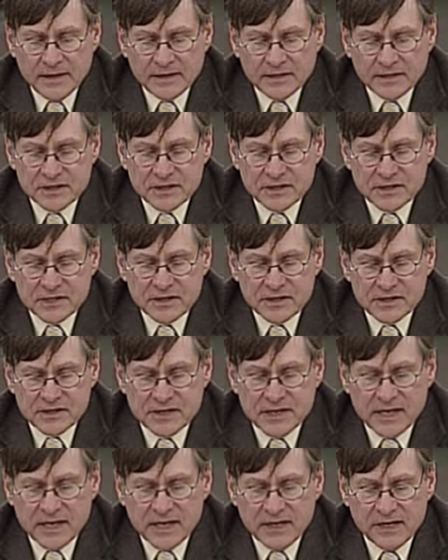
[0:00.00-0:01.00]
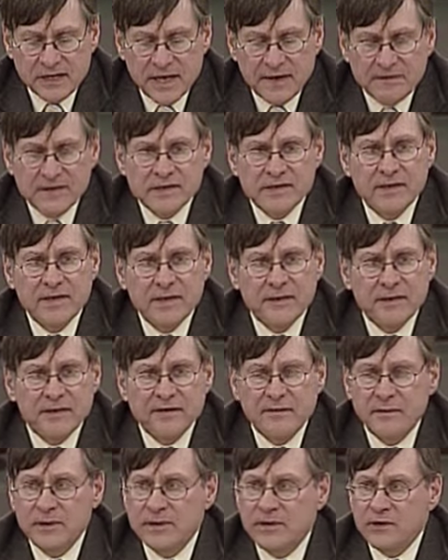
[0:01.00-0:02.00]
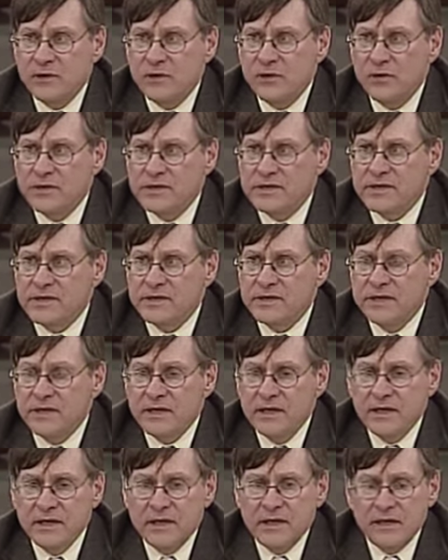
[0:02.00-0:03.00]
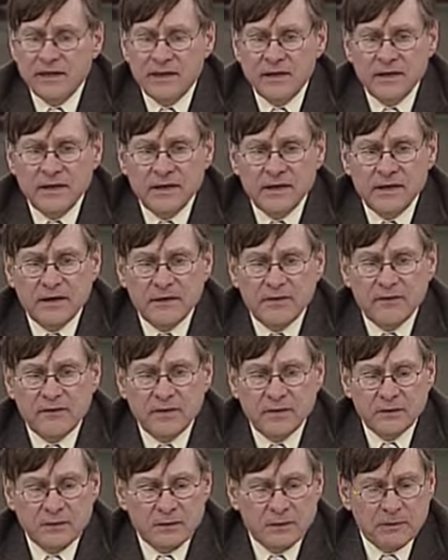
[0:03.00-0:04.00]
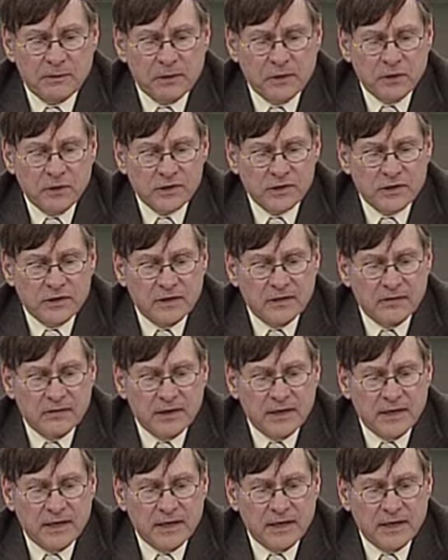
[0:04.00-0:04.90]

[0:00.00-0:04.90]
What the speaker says: Just to set the stage, obviously I think everybody knows that the federal proposal,